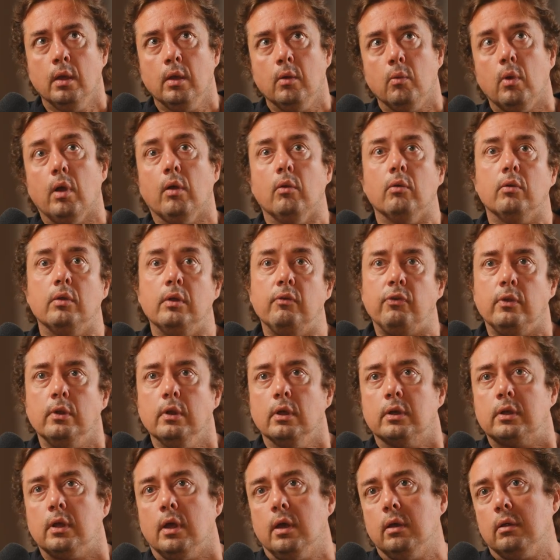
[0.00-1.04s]
well, if you
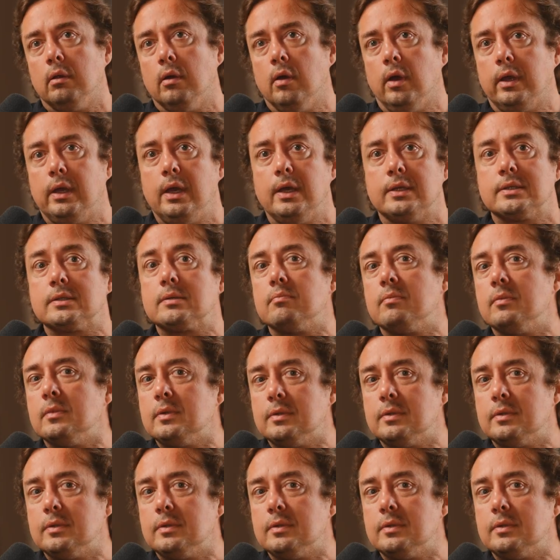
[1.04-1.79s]
look at, I guess,